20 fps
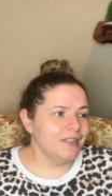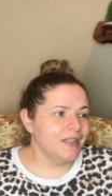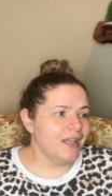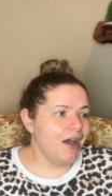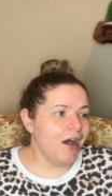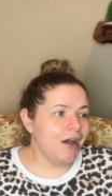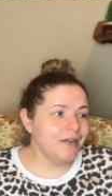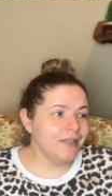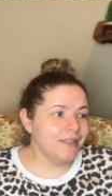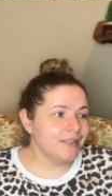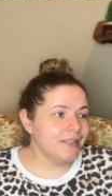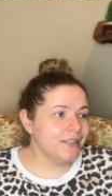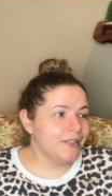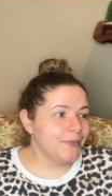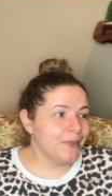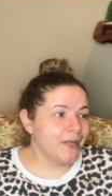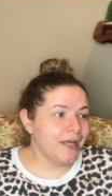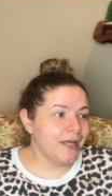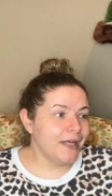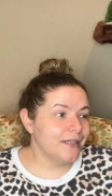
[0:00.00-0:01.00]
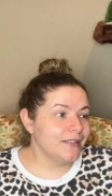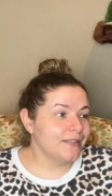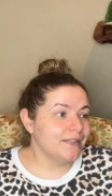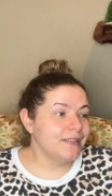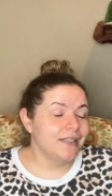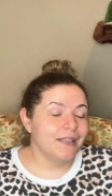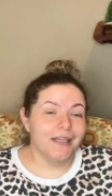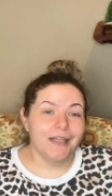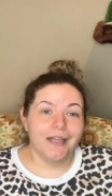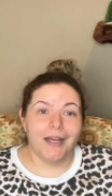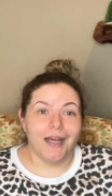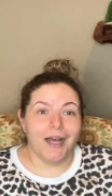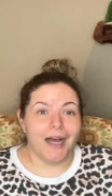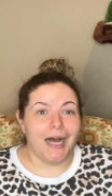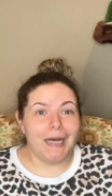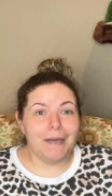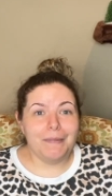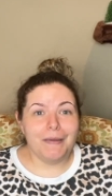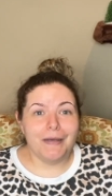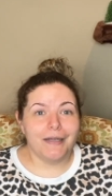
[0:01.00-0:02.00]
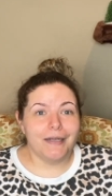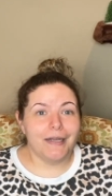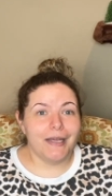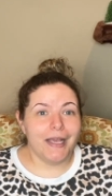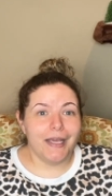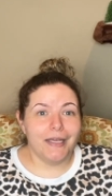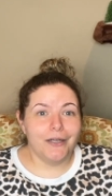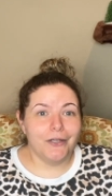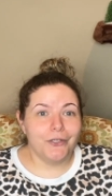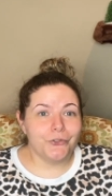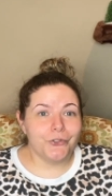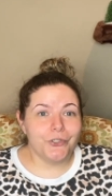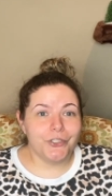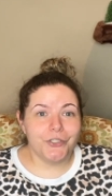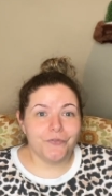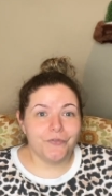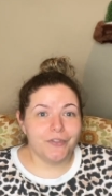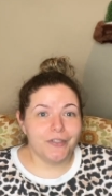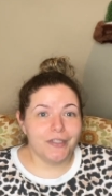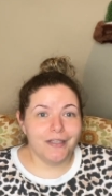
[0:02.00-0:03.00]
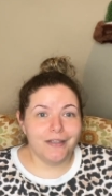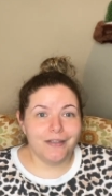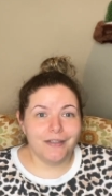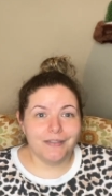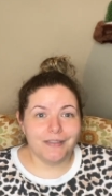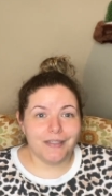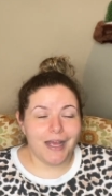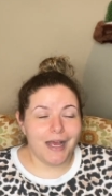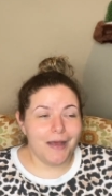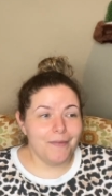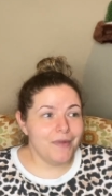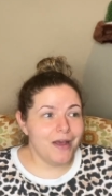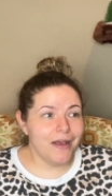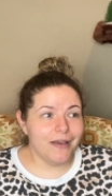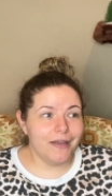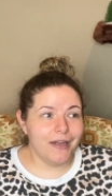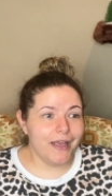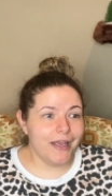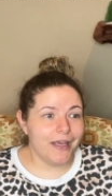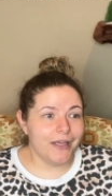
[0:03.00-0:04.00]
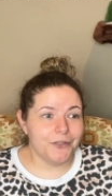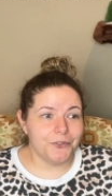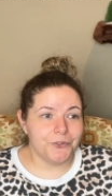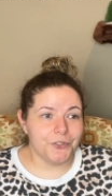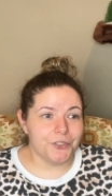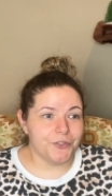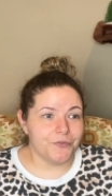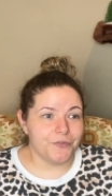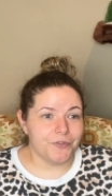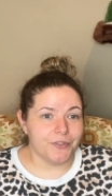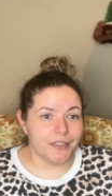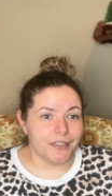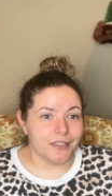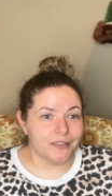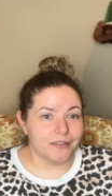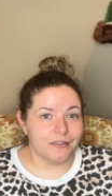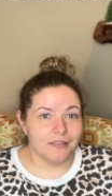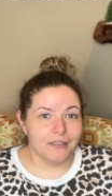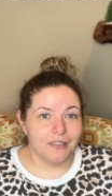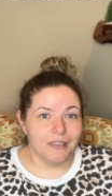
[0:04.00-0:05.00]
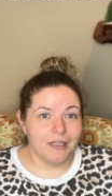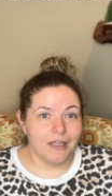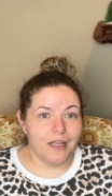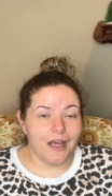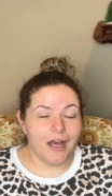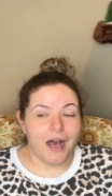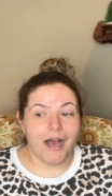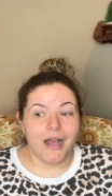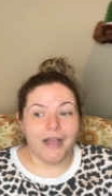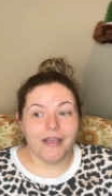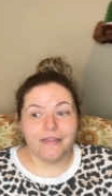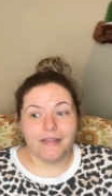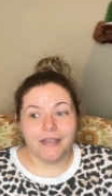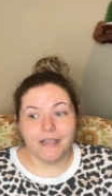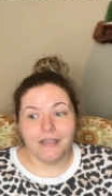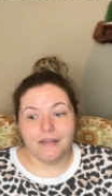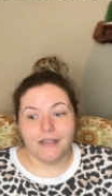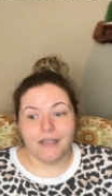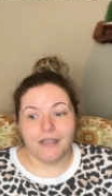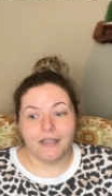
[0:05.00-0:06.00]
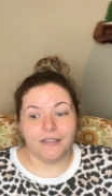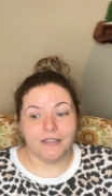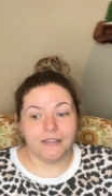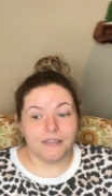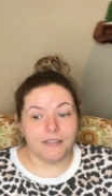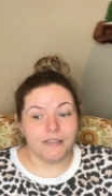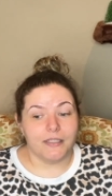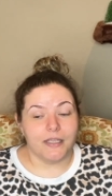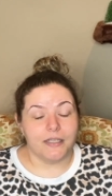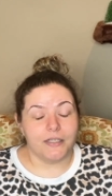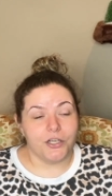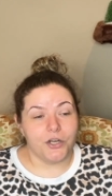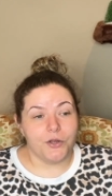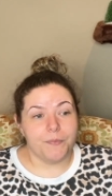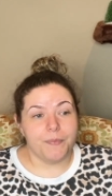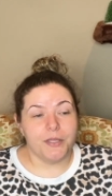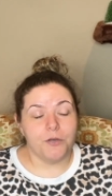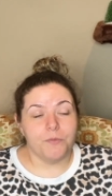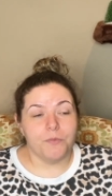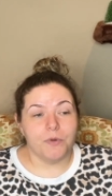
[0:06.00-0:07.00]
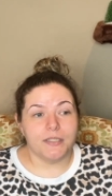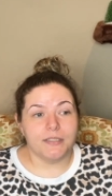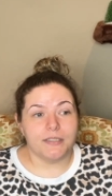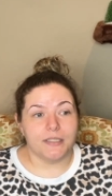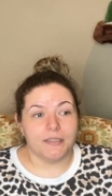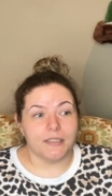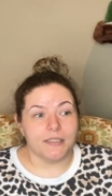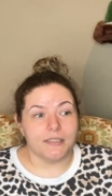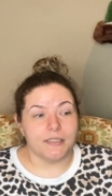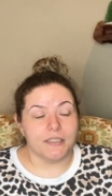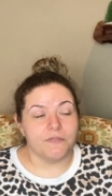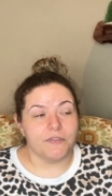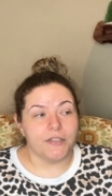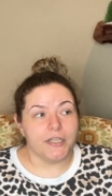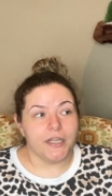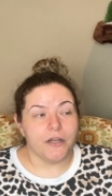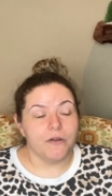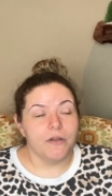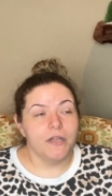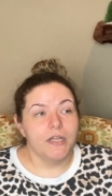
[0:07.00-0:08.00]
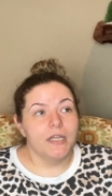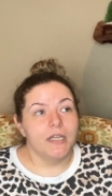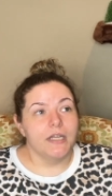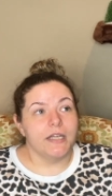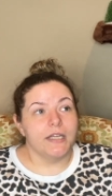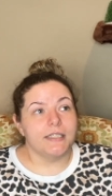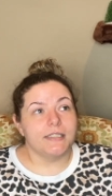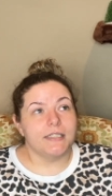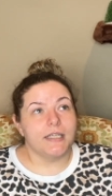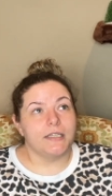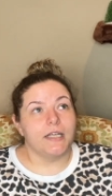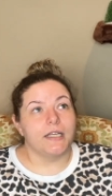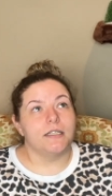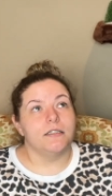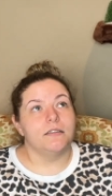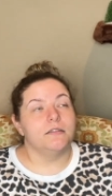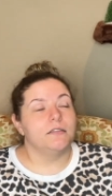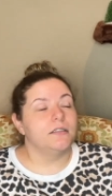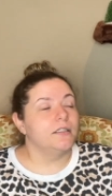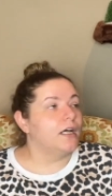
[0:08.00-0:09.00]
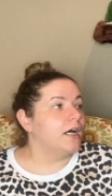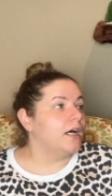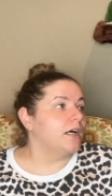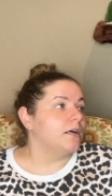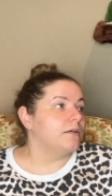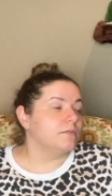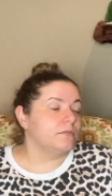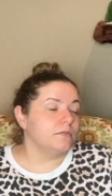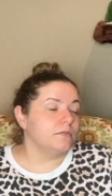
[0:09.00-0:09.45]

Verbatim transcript: honestly, you guys, I'm not going to hate on Trisha for this. I'm not going to hate on Trisha for this. I think that, and this is, and you know, Peter Monn said this in a video. He said that um,